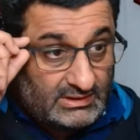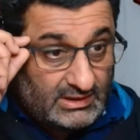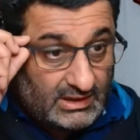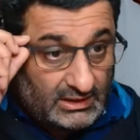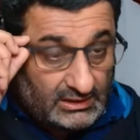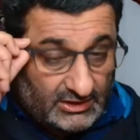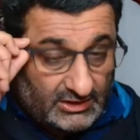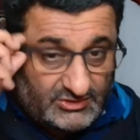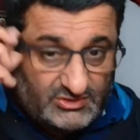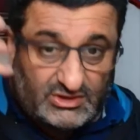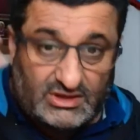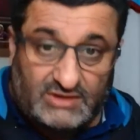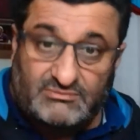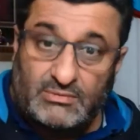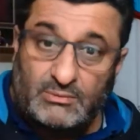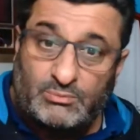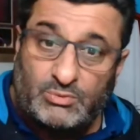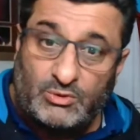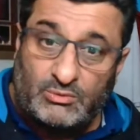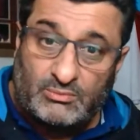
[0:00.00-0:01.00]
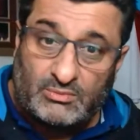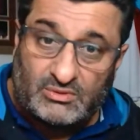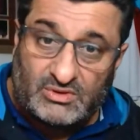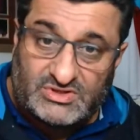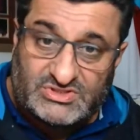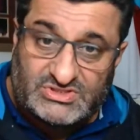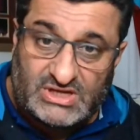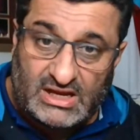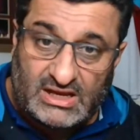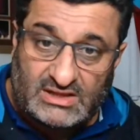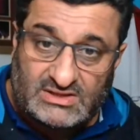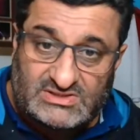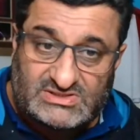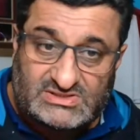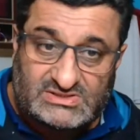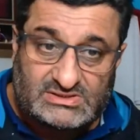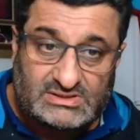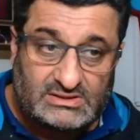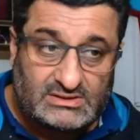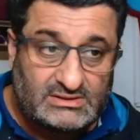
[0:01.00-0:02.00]
I like to give Mbeumo a
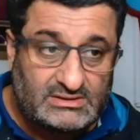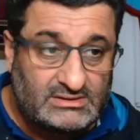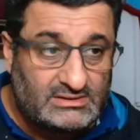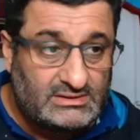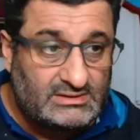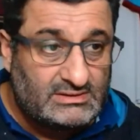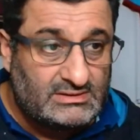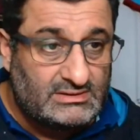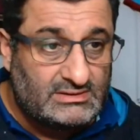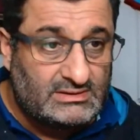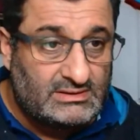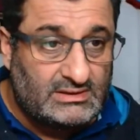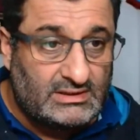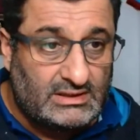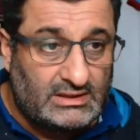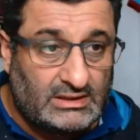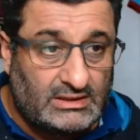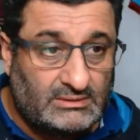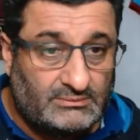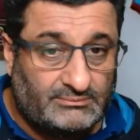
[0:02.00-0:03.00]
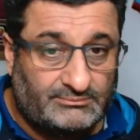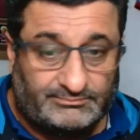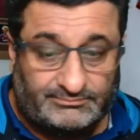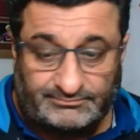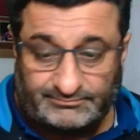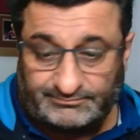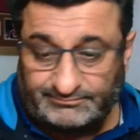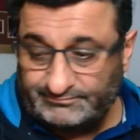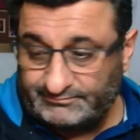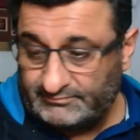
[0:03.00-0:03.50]
chance. I